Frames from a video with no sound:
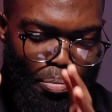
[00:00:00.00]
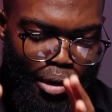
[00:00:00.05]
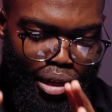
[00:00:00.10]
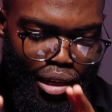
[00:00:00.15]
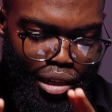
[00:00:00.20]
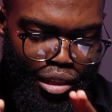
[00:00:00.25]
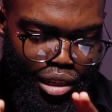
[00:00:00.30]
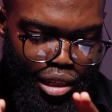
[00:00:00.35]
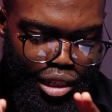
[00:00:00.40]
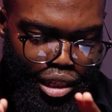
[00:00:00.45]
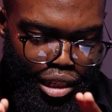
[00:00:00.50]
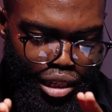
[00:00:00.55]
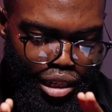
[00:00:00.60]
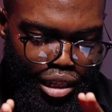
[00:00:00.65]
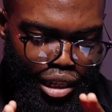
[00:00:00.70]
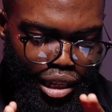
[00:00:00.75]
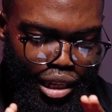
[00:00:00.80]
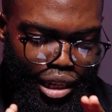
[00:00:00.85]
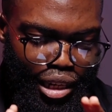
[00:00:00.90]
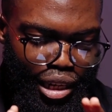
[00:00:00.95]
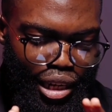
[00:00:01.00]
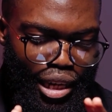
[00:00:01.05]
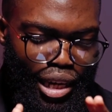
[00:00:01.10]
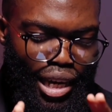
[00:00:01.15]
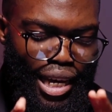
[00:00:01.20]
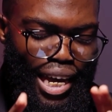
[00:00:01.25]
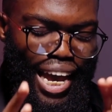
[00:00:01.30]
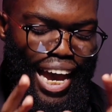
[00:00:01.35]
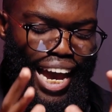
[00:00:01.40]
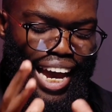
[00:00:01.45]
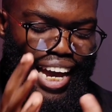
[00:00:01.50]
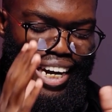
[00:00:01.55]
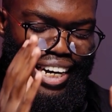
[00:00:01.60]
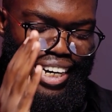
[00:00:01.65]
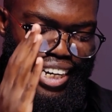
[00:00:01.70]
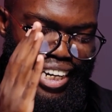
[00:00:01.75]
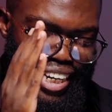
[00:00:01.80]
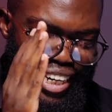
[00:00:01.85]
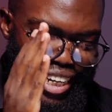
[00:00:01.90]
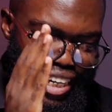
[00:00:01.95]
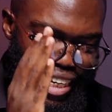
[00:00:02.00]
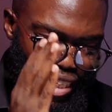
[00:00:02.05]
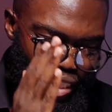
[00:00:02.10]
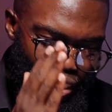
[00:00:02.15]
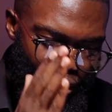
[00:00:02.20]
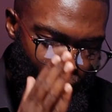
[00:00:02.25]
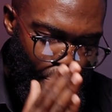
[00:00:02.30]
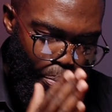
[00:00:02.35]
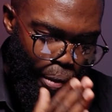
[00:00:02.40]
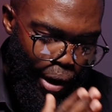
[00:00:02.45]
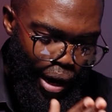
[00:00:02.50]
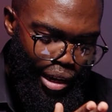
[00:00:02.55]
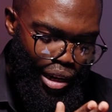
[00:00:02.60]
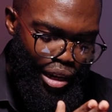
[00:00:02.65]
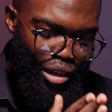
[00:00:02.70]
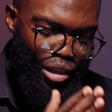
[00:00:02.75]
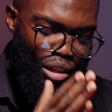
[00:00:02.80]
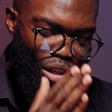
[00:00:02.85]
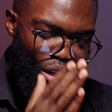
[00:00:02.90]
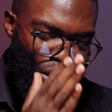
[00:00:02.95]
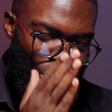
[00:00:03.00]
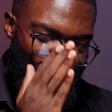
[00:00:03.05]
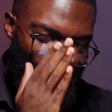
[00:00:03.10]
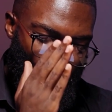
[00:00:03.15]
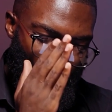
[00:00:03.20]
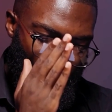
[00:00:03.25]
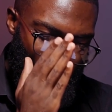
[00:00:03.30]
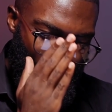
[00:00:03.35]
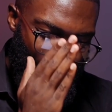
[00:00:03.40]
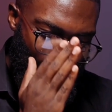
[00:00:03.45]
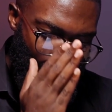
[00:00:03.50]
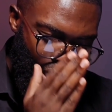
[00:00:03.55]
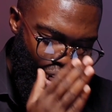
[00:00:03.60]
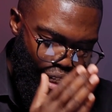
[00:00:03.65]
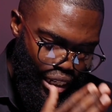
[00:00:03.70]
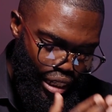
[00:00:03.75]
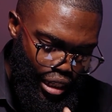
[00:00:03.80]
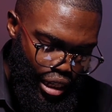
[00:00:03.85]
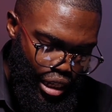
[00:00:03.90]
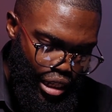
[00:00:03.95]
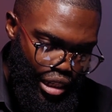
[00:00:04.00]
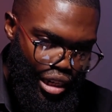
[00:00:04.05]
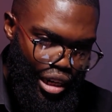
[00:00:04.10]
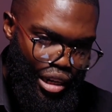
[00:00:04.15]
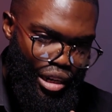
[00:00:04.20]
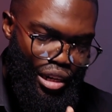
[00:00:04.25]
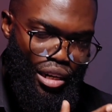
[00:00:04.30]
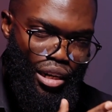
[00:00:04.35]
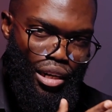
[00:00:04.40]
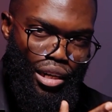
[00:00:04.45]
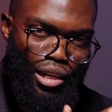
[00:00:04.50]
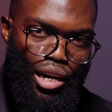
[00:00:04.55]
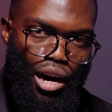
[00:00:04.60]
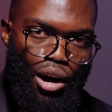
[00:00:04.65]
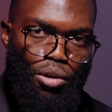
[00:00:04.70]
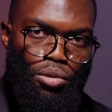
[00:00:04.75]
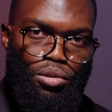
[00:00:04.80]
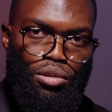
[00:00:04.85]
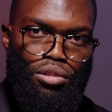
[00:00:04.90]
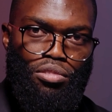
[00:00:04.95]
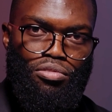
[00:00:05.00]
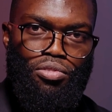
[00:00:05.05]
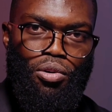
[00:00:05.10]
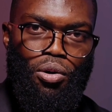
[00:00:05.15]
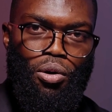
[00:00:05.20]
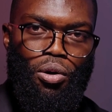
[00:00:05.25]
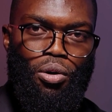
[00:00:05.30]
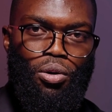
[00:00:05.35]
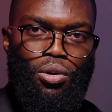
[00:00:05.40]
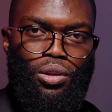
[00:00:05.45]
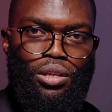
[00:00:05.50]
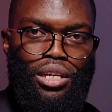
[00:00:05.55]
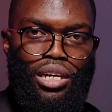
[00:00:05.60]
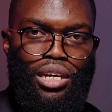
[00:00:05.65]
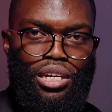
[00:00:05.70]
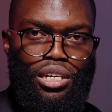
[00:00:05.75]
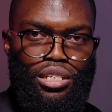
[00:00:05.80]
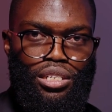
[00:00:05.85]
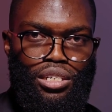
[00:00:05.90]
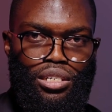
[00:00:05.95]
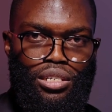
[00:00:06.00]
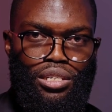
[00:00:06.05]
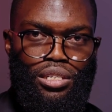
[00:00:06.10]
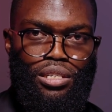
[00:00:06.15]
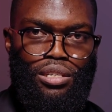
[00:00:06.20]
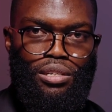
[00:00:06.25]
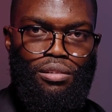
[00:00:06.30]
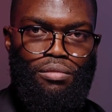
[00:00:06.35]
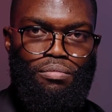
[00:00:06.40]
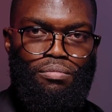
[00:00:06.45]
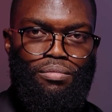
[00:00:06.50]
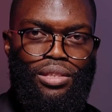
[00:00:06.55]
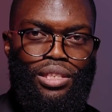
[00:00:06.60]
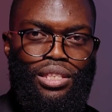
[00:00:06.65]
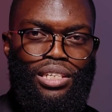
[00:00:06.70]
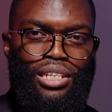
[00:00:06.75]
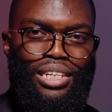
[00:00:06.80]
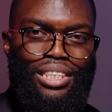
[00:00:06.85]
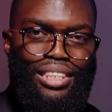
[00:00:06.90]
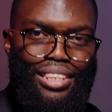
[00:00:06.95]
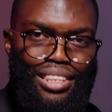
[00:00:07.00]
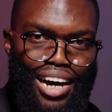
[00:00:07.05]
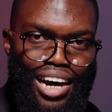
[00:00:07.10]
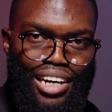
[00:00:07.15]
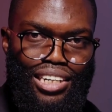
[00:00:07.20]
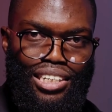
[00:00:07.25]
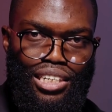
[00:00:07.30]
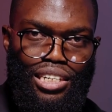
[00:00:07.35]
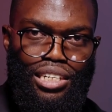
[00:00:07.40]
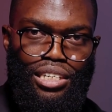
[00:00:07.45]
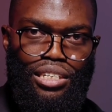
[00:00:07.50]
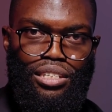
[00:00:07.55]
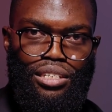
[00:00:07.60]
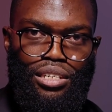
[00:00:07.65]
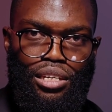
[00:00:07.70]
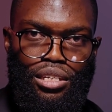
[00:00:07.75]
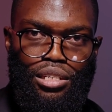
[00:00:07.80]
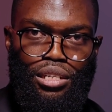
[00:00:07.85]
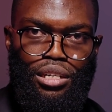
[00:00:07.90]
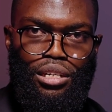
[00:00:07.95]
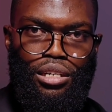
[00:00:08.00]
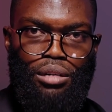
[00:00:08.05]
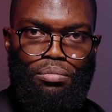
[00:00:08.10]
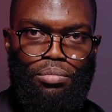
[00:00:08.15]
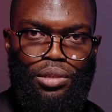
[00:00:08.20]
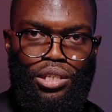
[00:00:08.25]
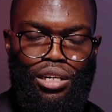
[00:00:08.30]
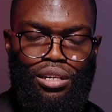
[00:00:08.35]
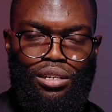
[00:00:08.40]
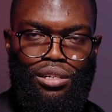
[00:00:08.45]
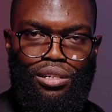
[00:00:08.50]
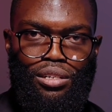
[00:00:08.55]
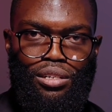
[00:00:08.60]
breathed and inspired to be written down for all the ages. That is scripture.